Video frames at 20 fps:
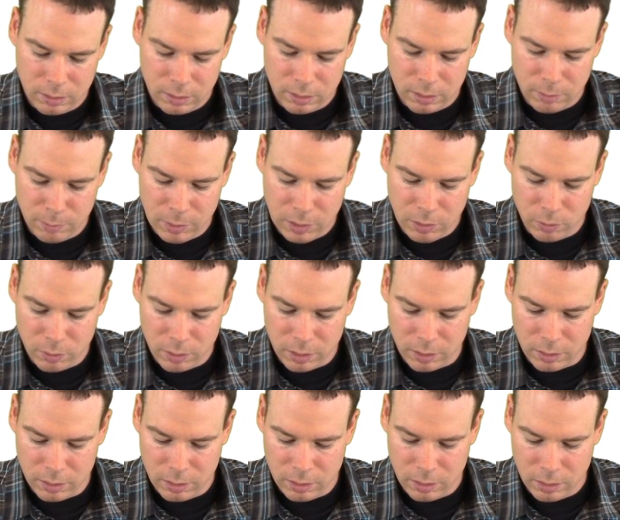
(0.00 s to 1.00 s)
to be
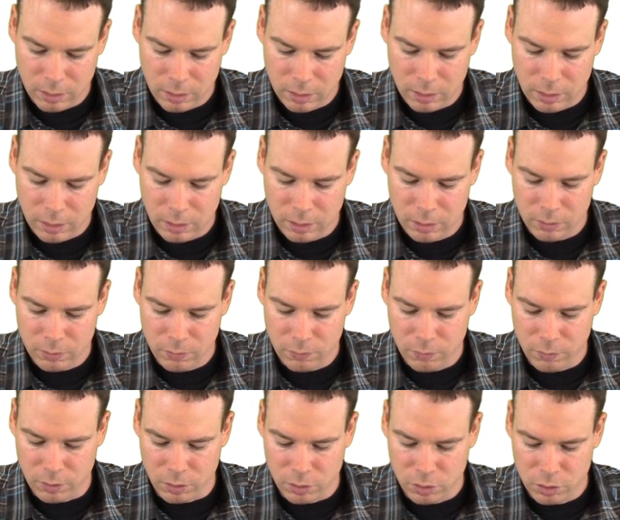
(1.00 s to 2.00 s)
written as
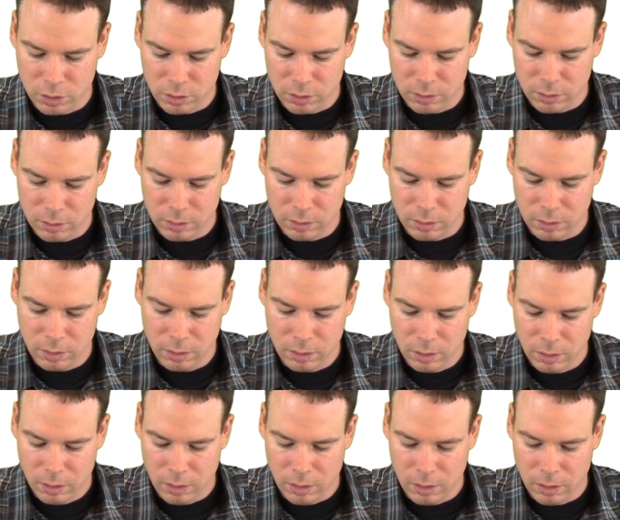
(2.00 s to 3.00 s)
functions
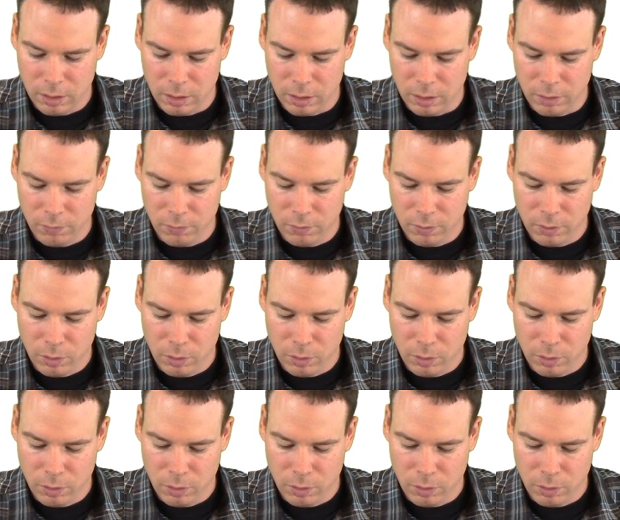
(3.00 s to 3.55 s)
of